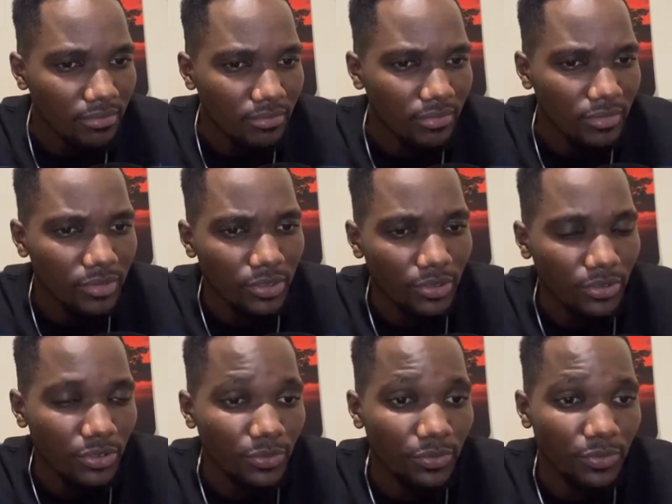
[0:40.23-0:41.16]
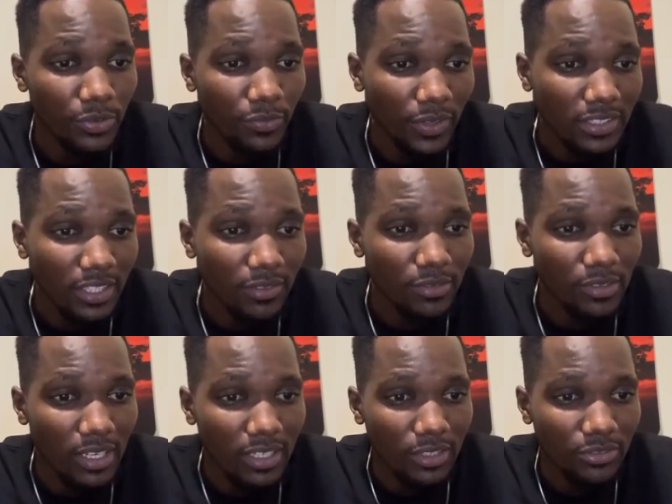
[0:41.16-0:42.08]
you first have to
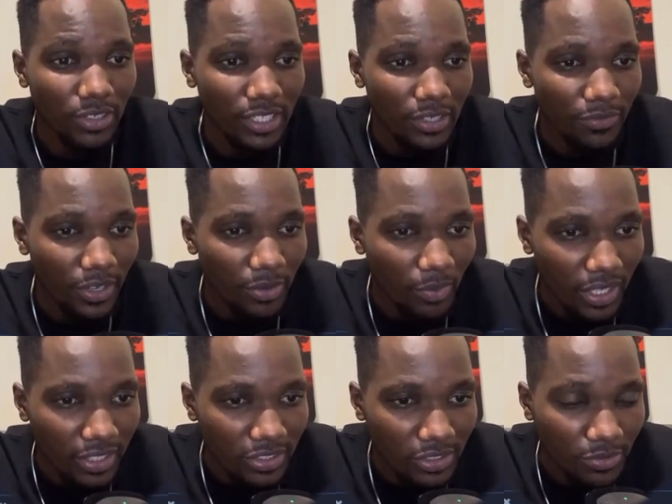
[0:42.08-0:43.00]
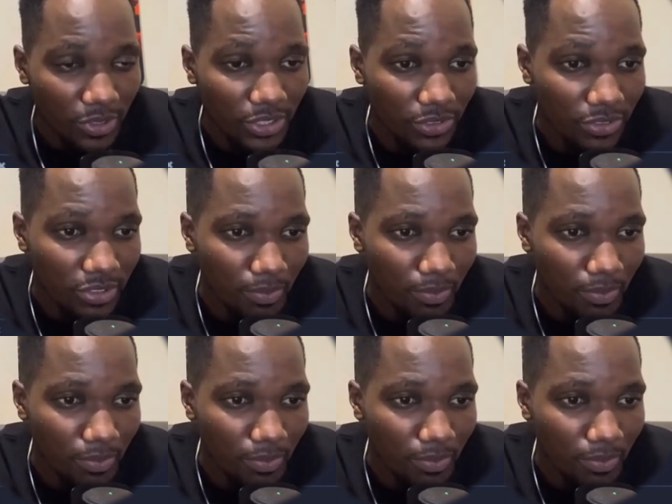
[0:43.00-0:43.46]
learn how to identify market situations,